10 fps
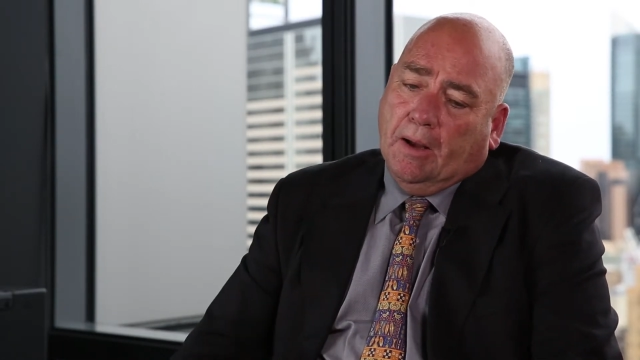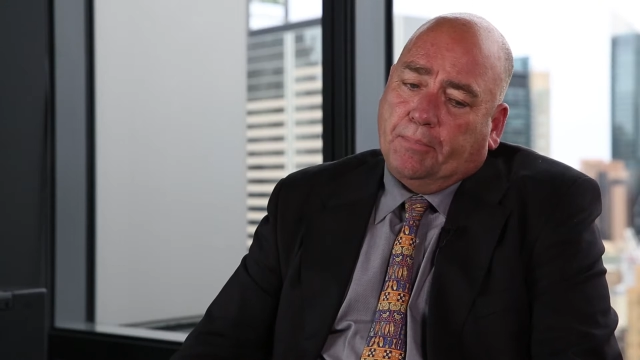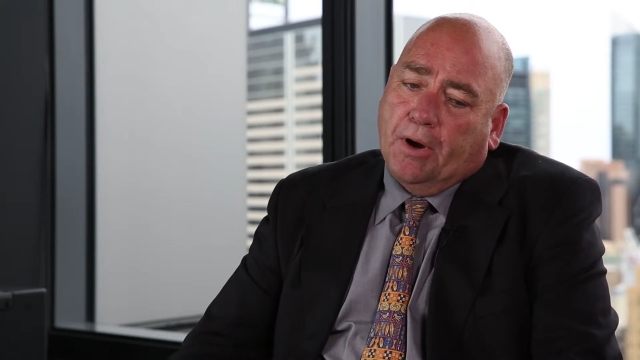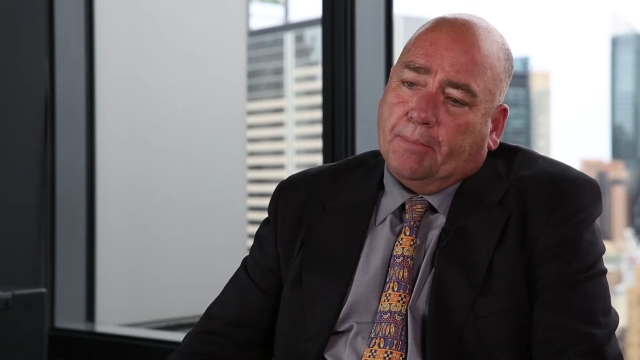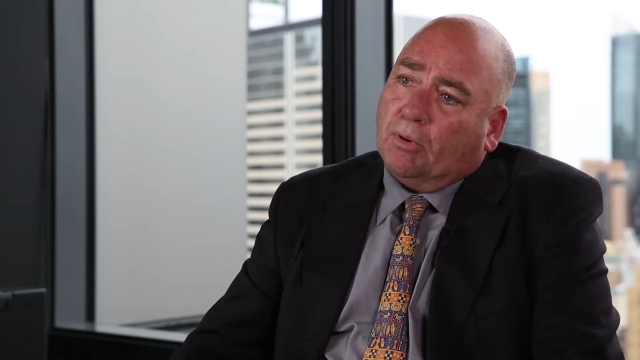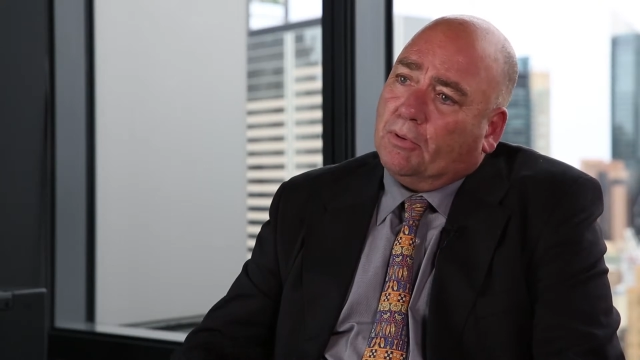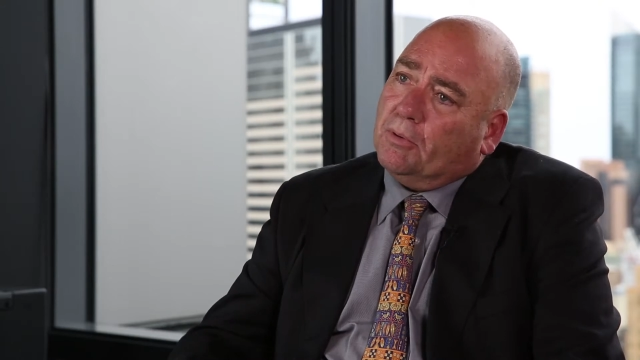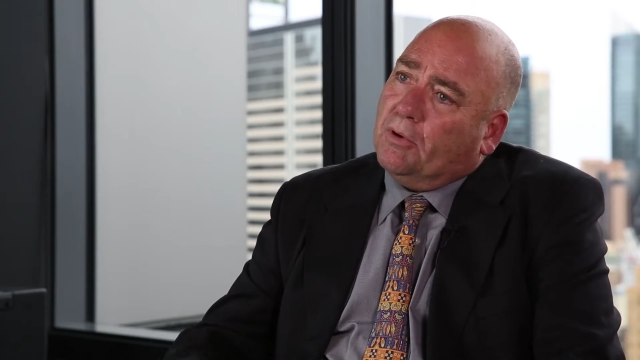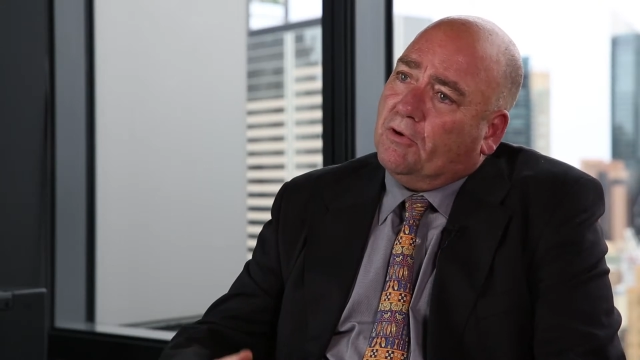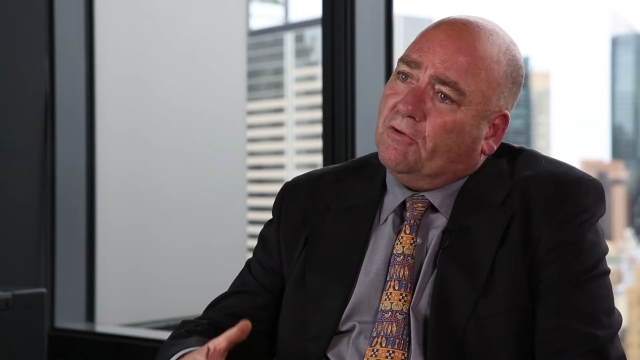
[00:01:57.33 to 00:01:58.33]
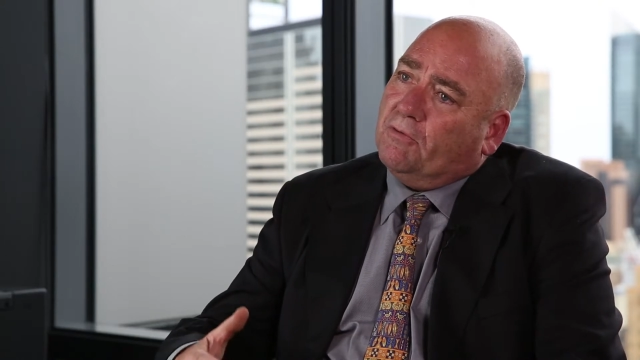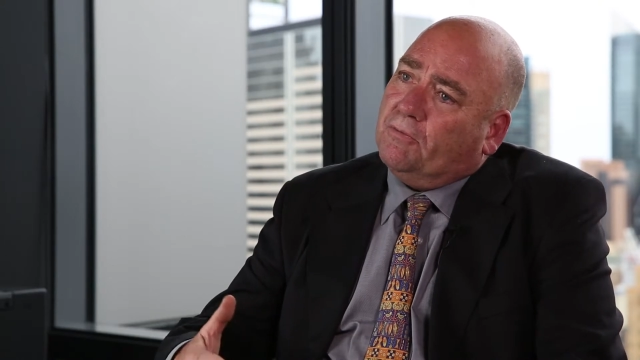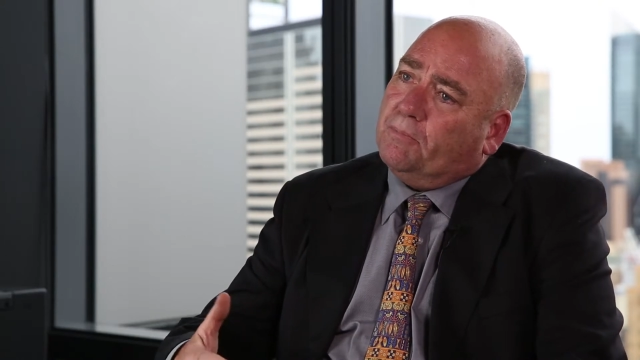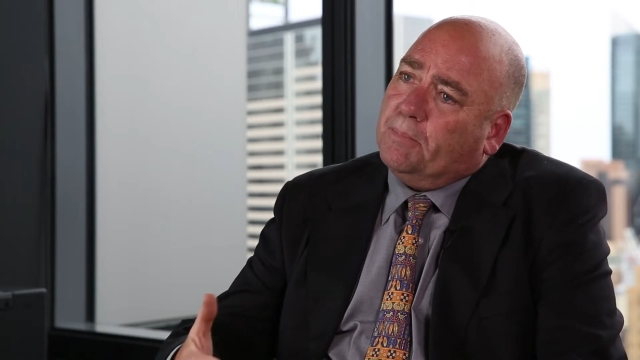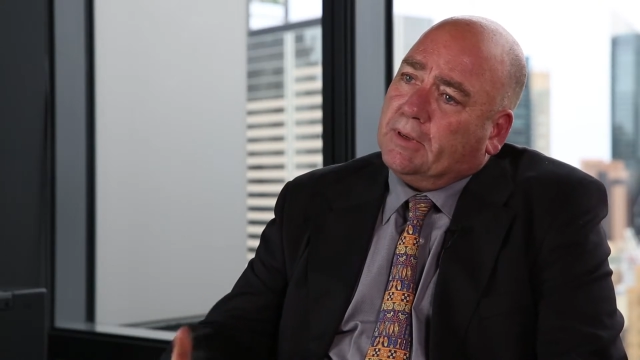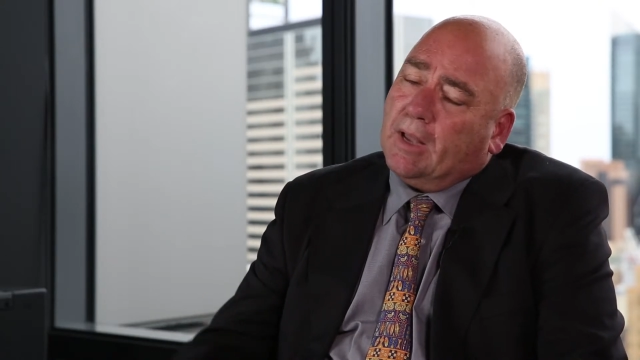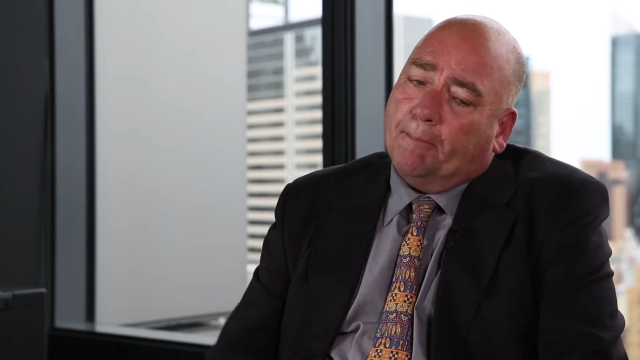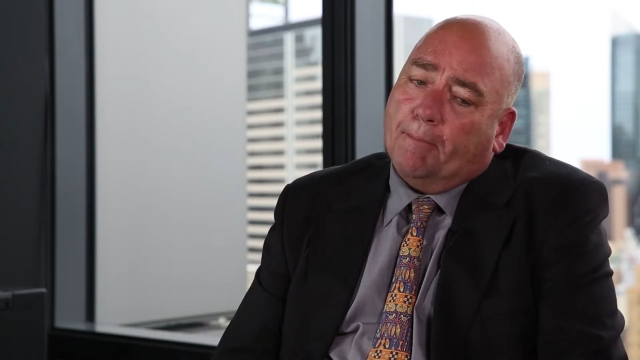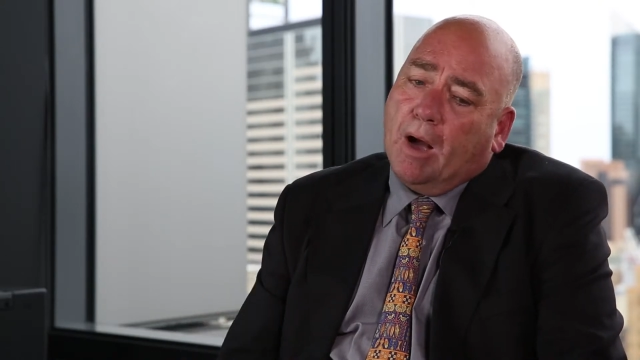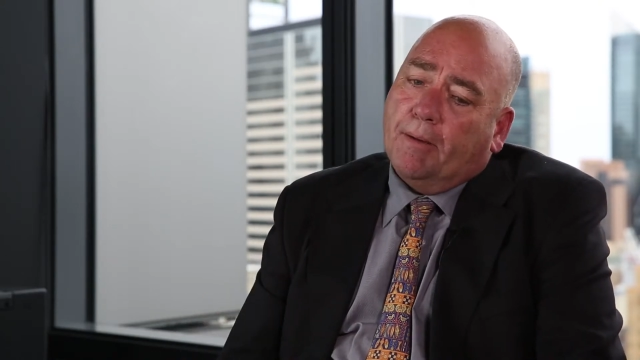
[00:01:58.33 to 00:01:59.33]
people who
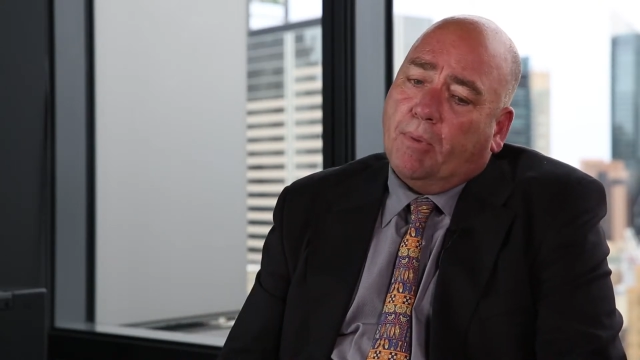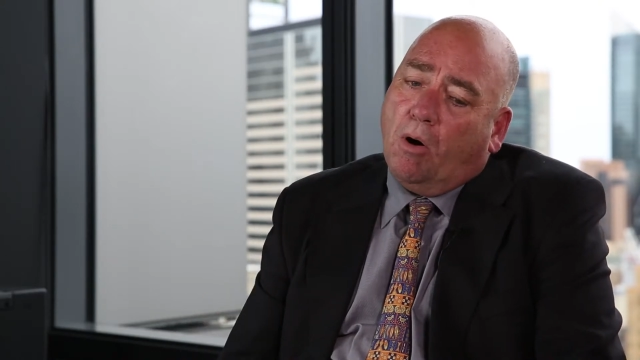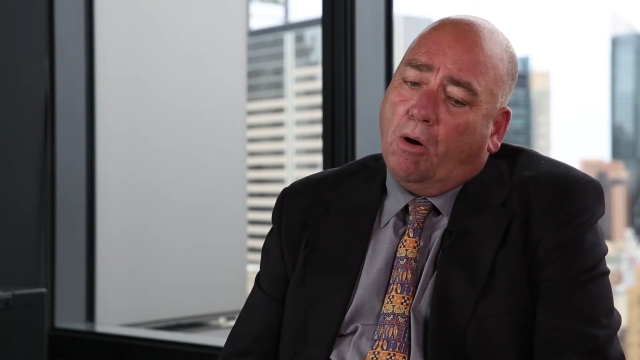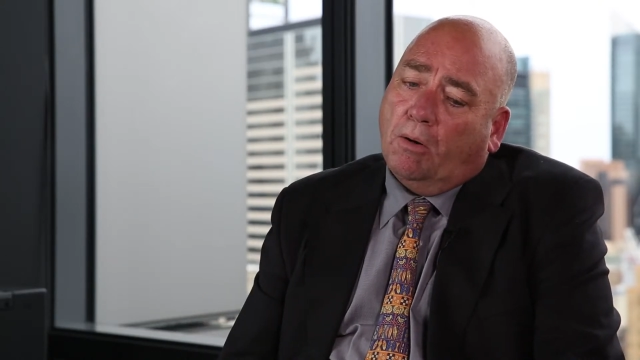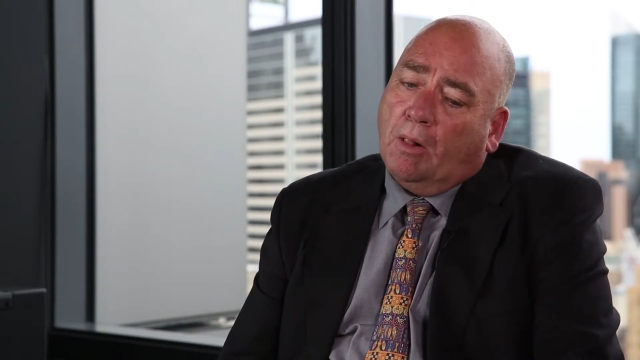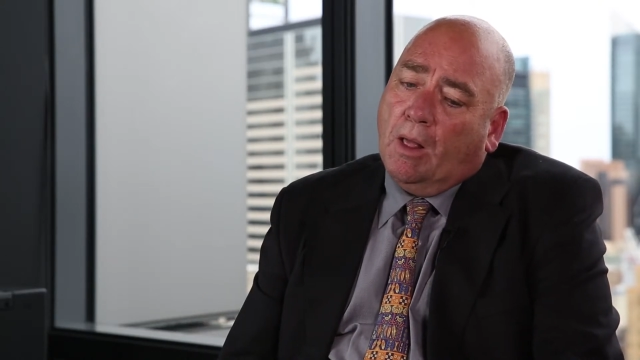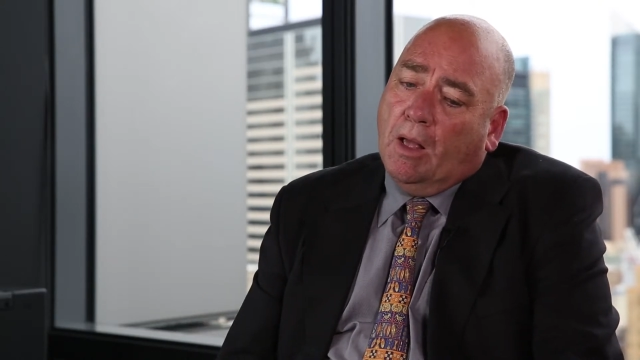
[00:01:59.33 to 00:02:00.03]
become mobile.